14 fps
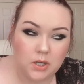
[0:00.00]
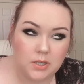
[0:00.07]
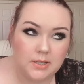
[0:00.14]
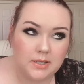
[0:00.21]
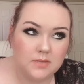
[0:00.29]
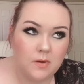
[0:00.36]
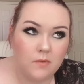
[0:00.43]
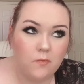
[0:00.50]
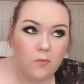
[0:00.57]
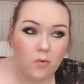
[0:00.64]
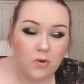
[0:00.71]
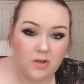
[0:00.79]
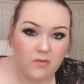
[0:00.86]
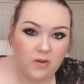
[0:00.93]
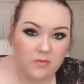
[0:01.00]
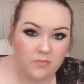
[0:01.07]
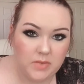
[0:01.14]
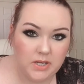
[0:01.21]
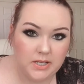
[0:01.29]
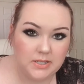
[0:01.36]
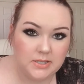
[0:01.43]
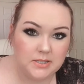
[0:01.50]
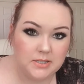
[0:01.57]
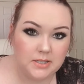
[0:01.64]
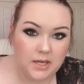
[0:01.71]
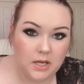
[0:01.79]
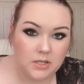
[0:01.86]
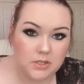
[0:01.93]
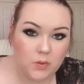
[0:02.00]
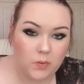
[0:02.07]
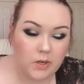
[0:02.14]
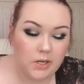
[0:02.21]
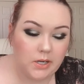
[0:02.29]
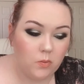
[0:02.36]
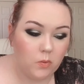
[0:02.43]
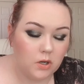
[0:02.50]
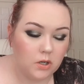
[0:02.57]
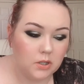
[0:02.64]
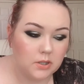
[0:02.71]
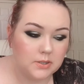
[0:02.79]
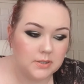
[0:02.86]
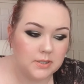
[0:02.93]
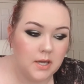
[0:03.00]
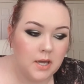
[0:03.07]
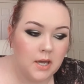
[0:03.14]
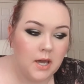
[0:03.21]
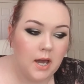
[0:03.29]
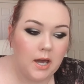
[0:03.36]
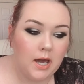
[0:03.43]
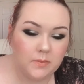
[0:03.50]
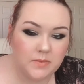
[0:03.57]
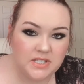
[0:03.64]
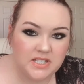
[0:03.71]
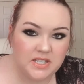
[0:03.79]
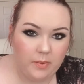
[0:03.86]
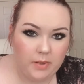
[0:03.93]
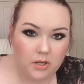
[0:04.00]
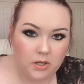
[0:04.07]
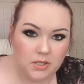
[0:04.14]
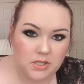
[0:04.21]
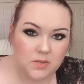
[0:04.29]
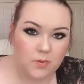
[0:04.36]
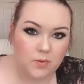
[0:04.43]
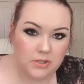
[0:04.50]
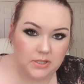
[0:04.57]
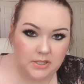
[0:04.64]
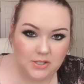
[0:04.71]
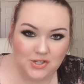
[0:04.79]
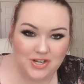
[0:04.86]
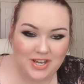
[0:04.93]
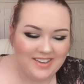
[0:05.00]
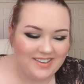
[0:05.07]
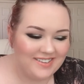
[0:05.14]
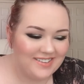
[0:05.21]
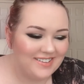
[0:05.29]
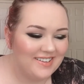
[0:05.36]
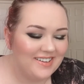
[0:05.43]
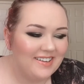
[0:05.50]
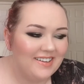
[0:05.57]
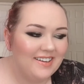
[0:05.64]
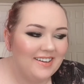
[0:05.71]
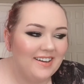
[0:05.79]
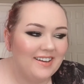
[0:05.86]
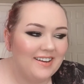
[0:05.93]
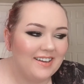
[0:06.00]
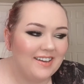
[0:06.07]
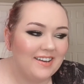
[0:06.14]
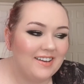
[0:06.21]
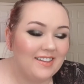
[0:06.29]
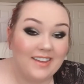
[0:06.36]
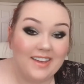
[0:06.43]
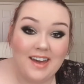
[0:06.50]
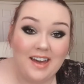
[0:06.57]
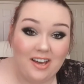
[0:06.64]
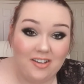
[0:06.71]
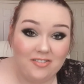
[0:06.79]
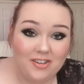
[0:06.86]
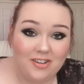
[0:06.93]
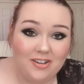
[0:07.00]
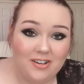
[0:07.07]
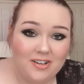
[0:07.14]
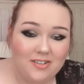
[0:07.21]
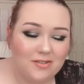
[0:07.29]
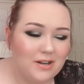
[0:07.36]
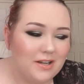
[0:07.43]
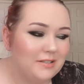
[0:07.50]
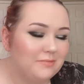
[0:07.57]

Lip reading: It takes about 45 minutes to get to where he works. And I'm sipping on this protein shake. And I get it like half gone, right?